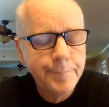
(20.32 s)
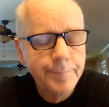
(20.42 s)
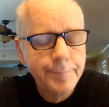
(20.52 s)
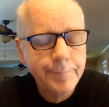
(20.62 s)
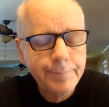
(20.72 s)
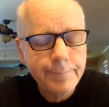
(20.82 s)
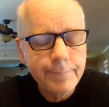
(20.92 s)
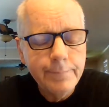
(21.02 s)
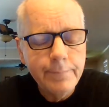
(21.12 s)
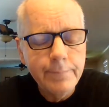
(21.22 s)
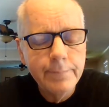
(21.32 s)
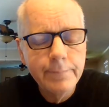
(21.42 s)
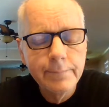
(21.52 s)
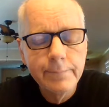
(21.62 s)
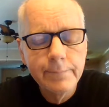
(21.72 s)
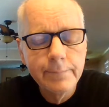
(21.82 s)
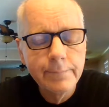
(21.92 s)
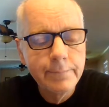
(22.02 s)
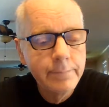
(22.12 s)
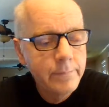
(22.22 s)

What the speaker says: [no speech]